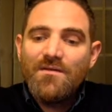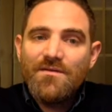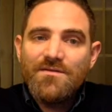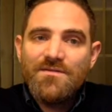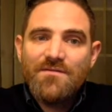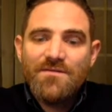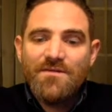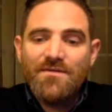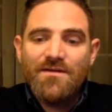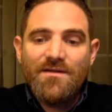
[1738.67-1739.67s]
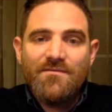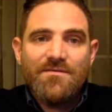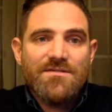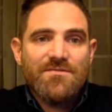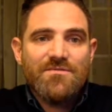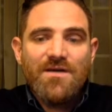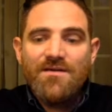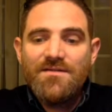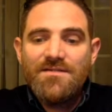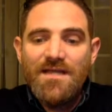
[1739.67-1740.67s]
Let's start with the greater than. Wisdom is
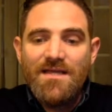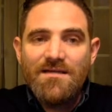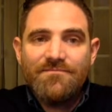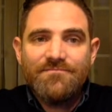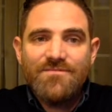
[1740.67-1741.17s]
greater than 10,